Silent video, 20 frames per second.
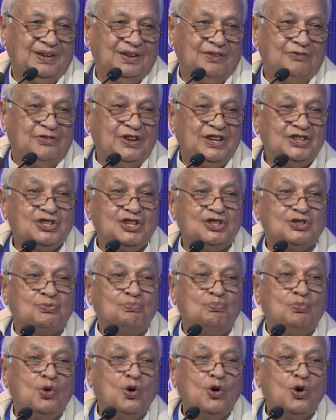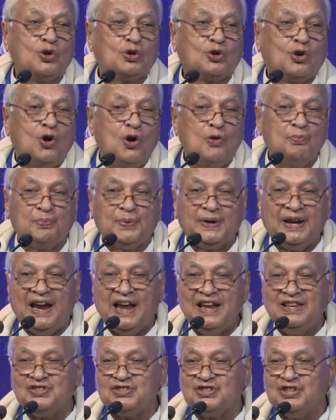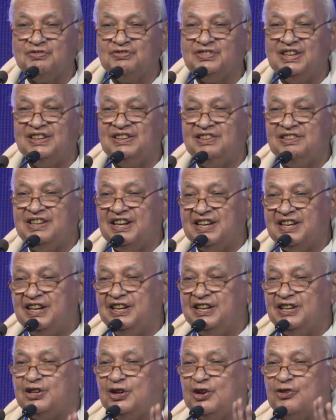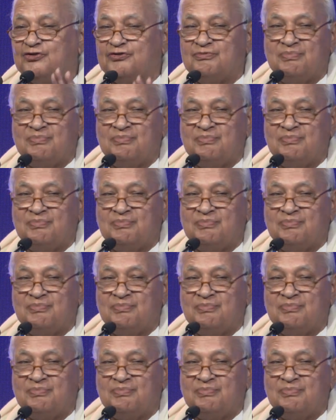which is more comprehensive than dignity of